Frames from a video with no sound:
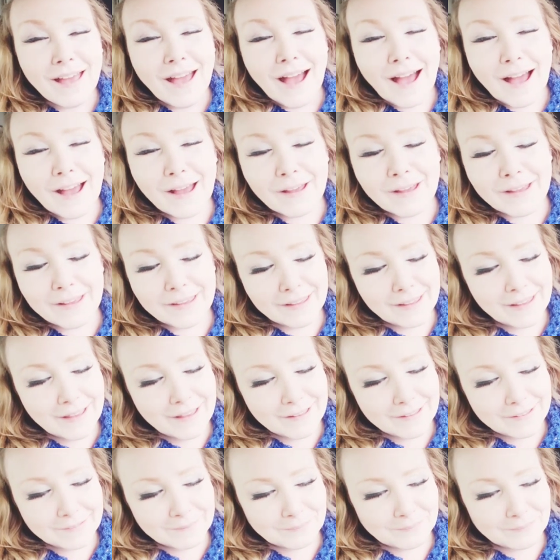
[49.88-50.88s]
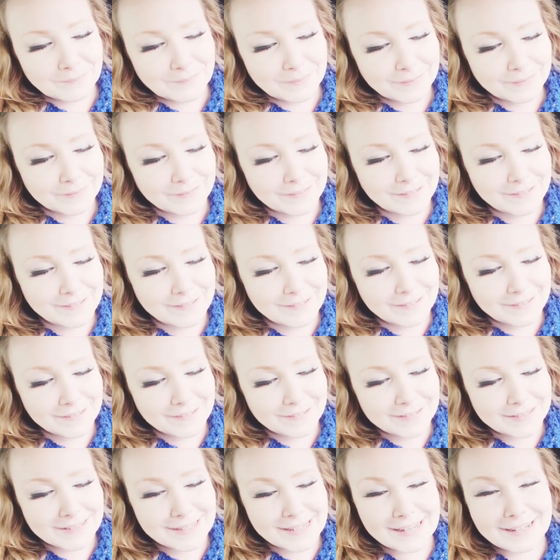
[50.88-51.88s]
I um,
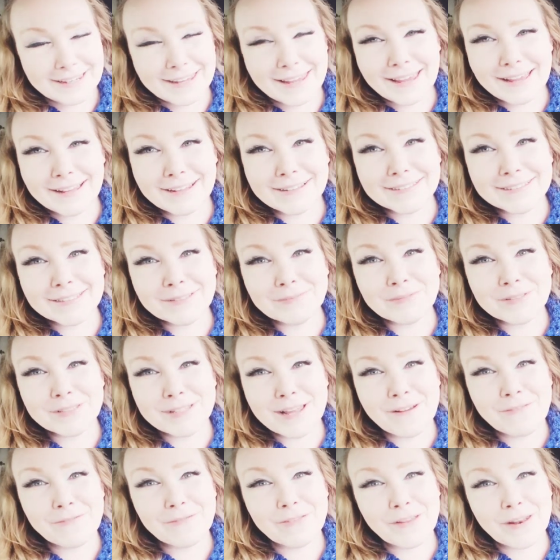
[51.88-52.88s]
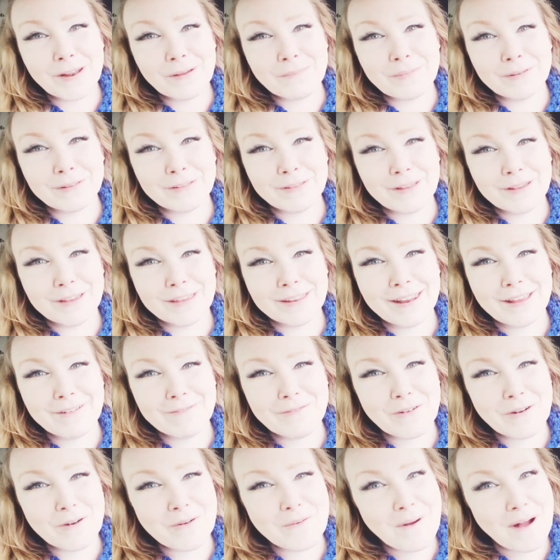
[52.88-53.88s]
did get some stuff that I've been looking at
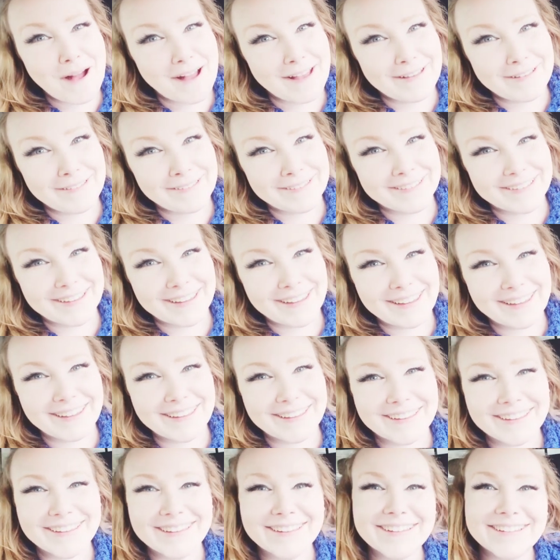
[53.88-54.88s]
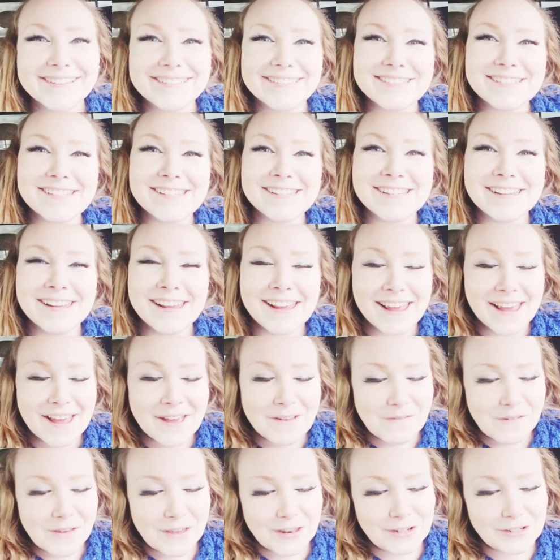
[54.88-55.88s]
for a while, and
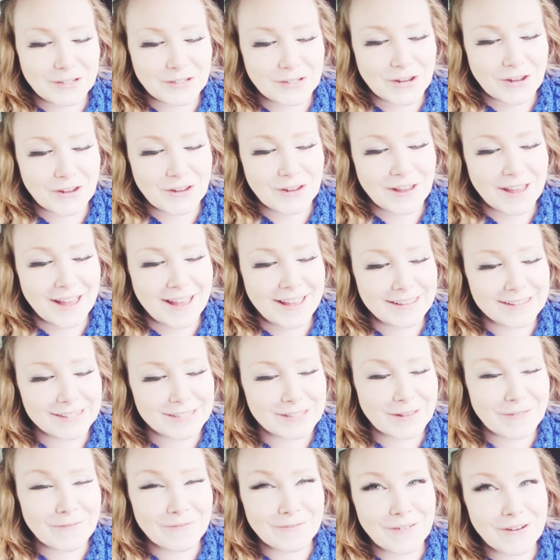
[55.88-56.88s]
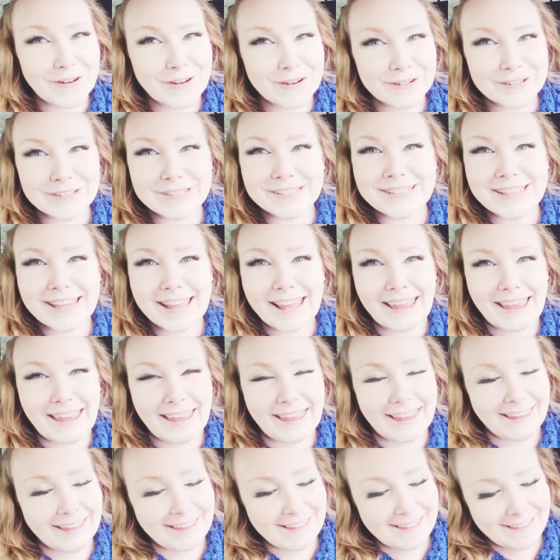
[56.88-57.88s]
I'm going to show you guys the first
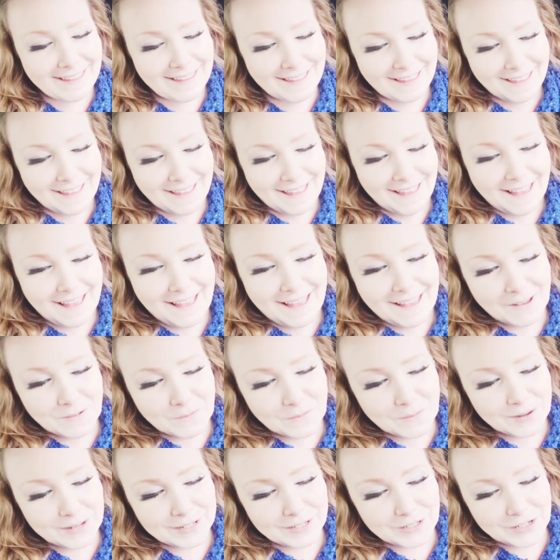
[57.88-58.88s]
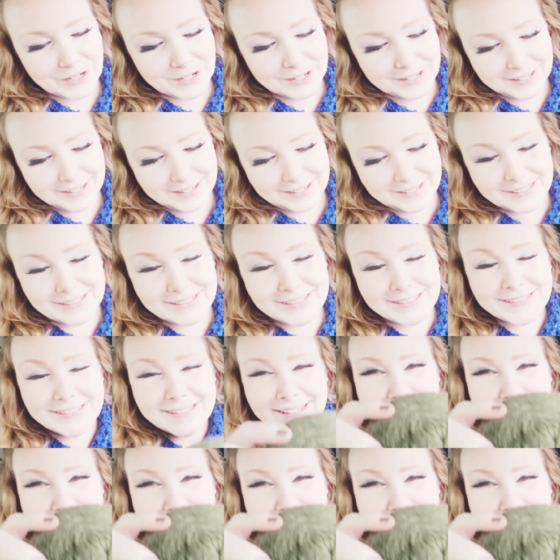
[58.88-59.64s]
thing, which is